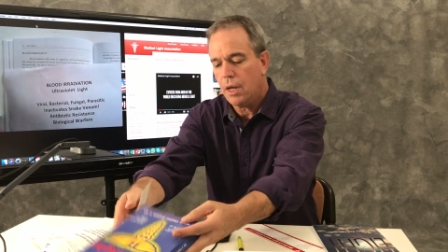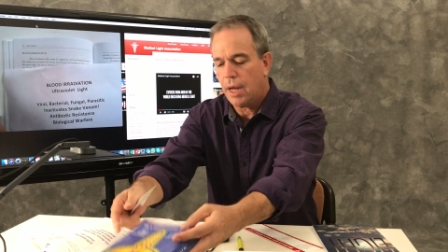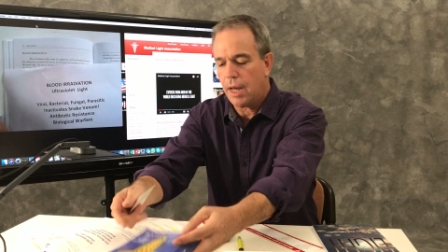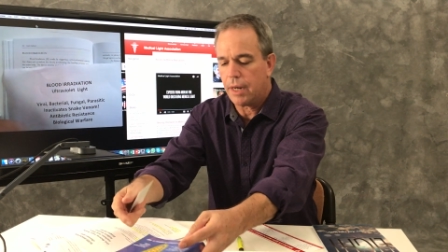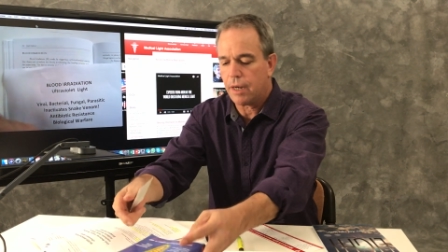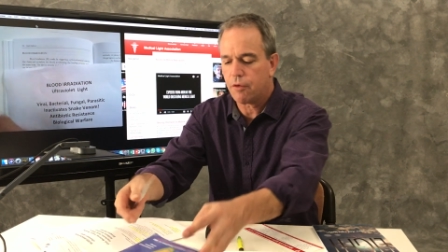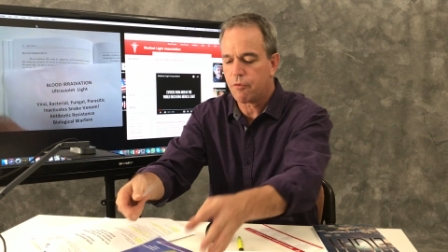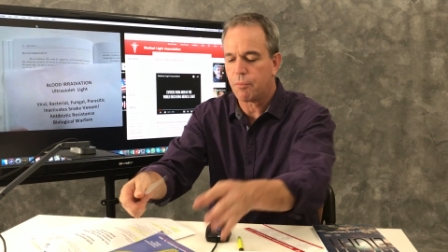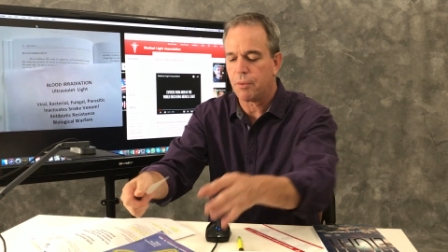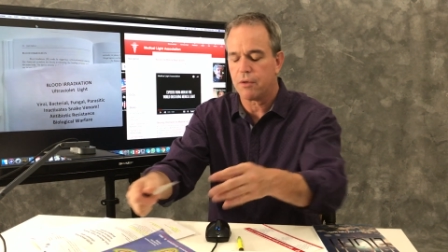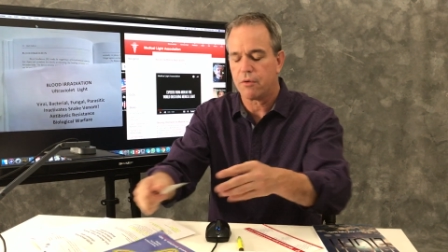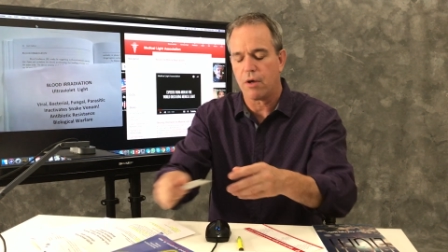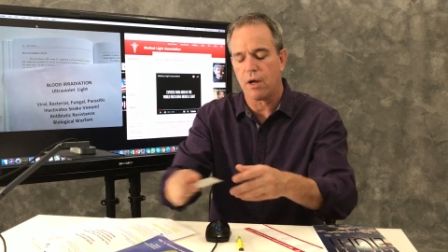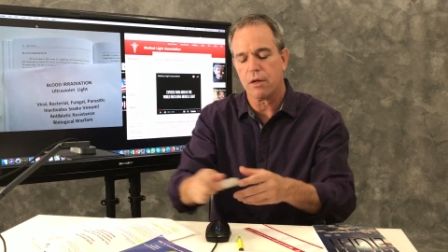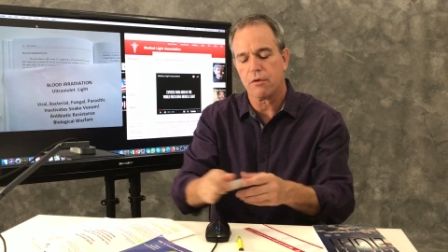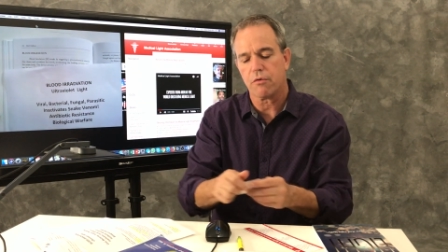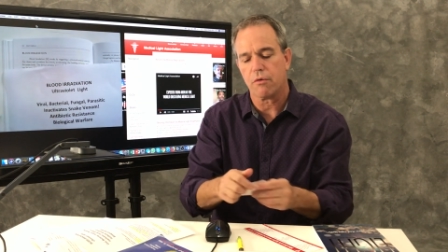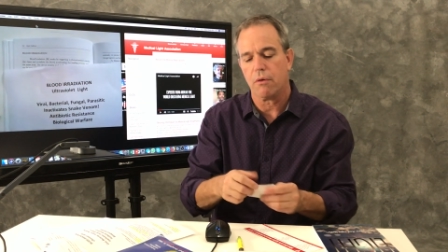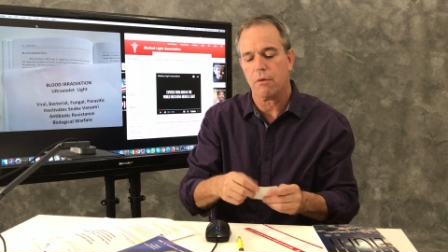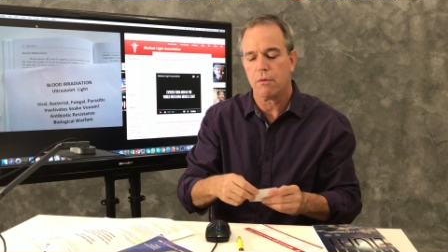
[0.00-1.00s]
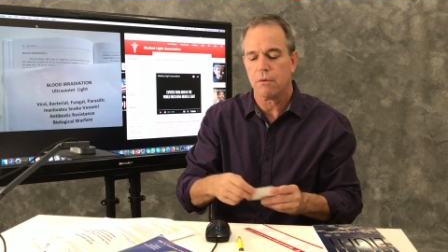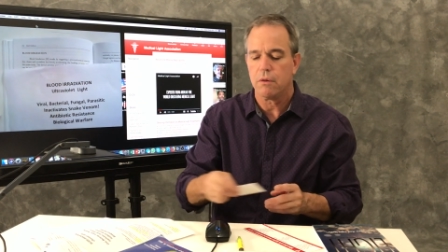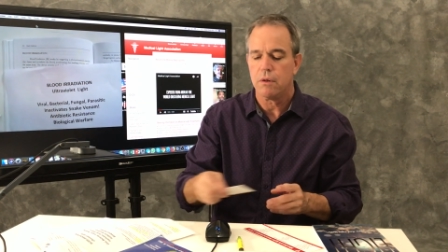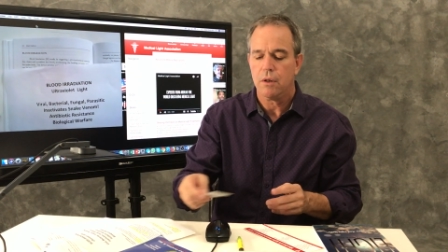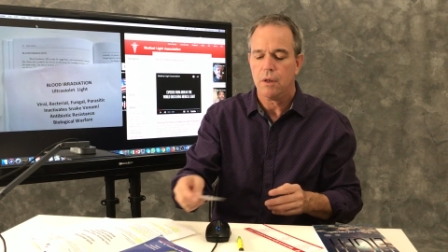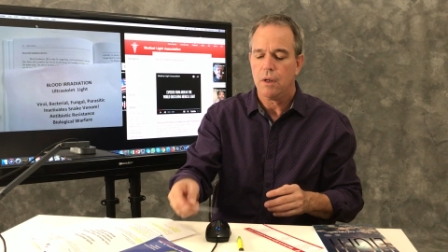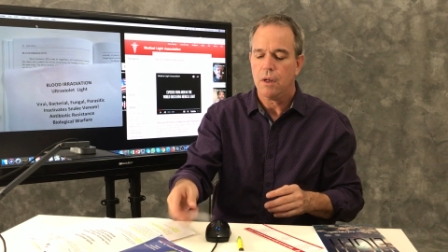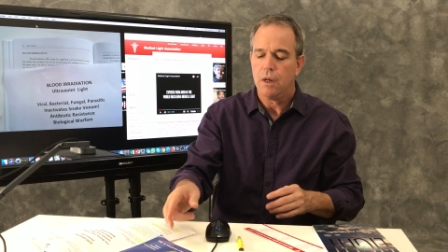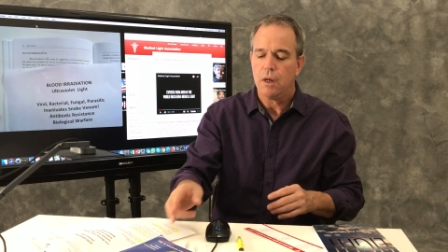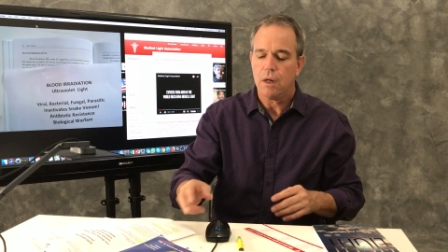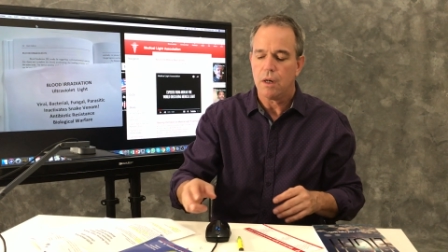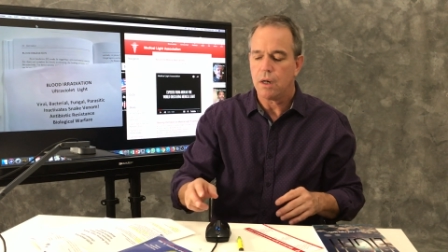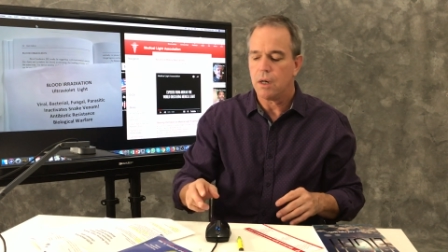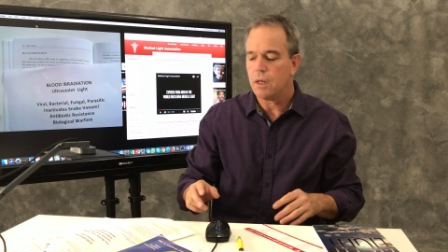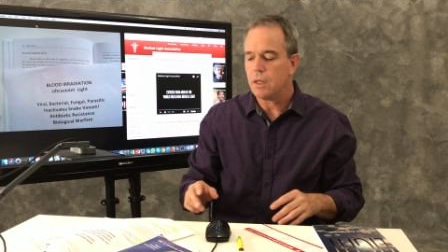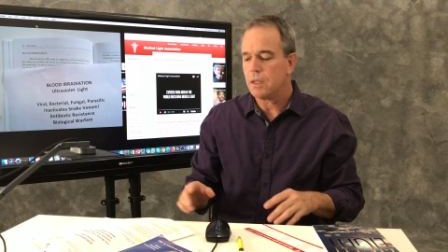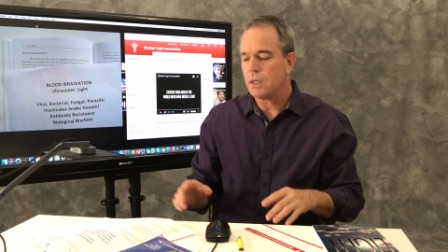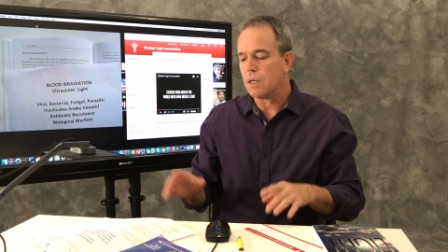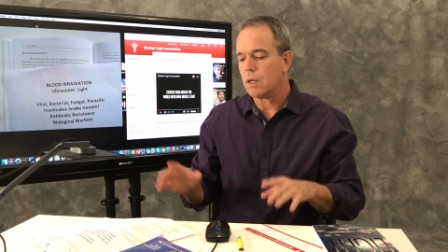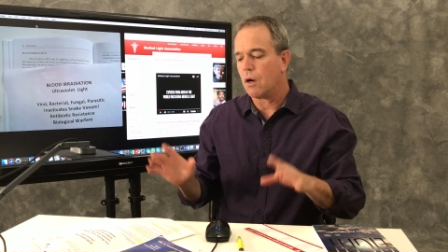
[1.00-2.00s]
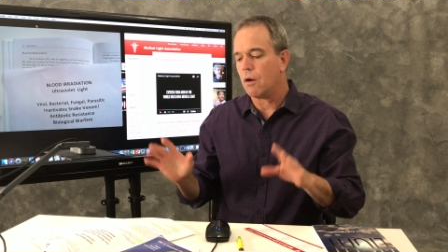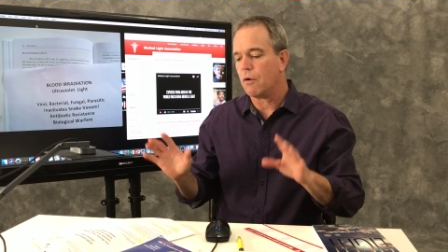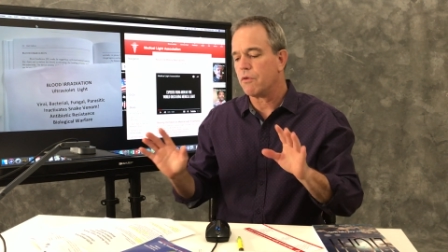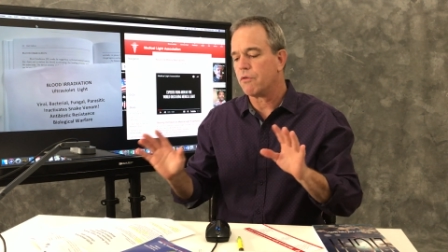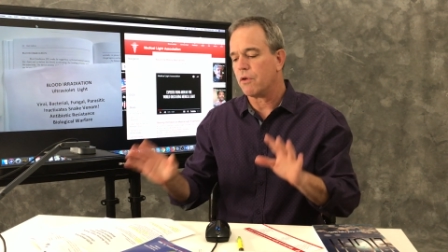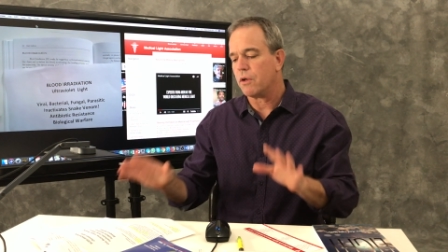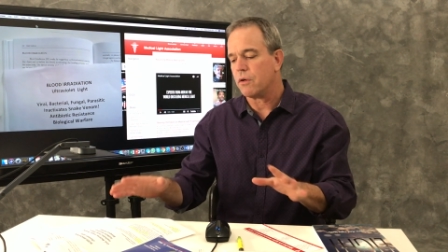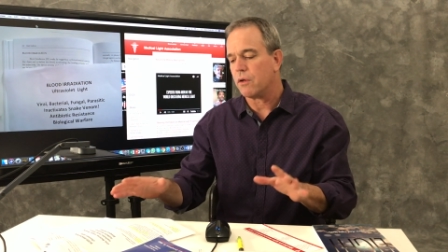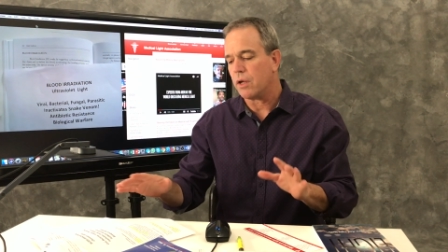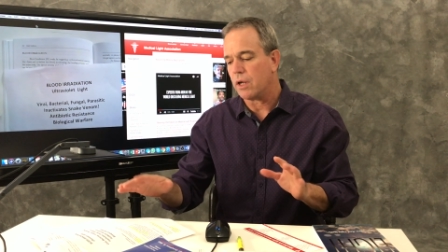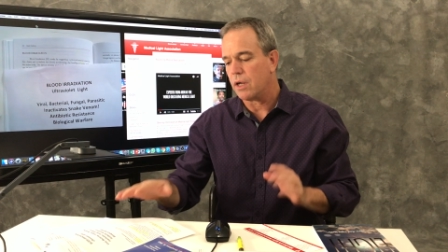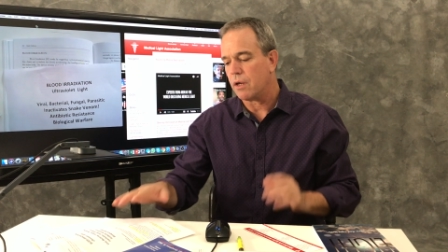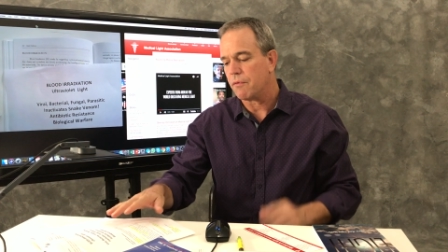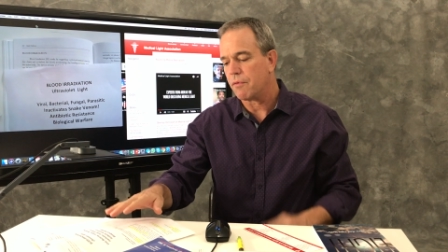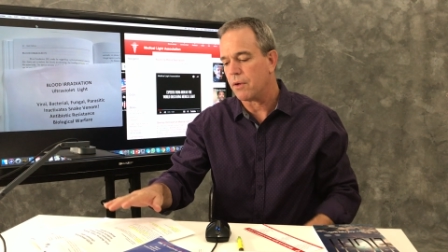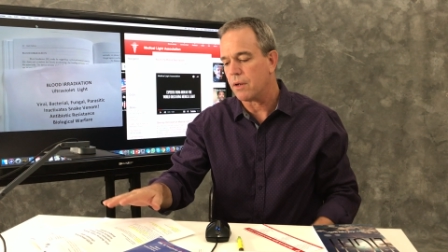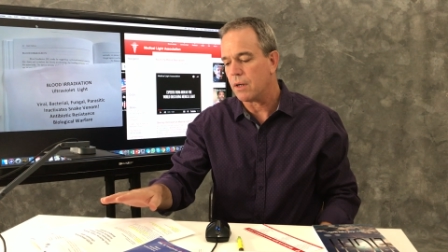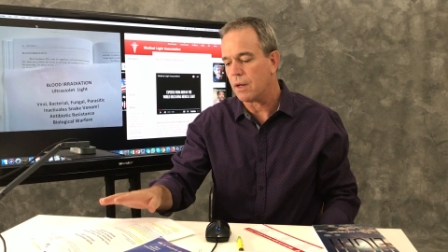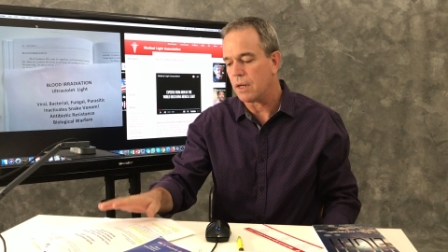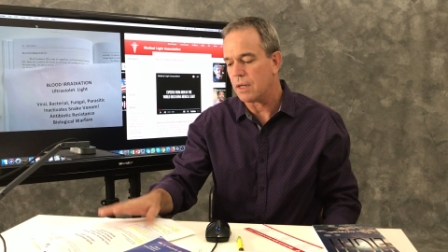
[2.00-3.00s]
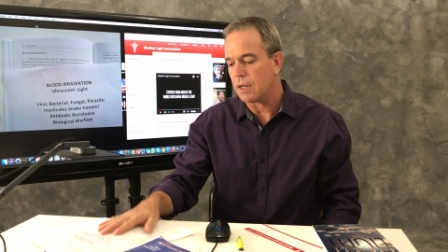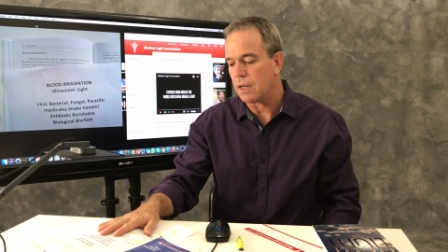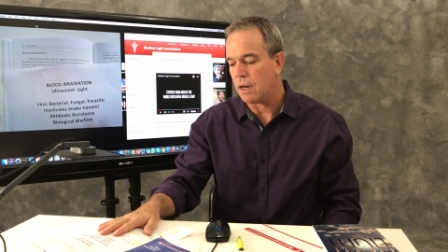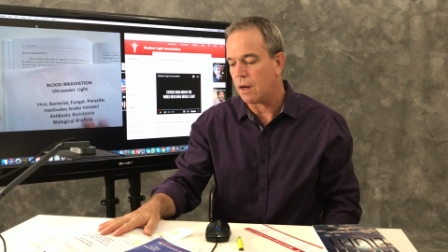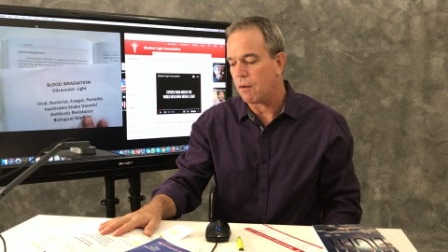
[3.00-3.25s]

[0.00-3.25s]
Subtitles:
and its potential goes into even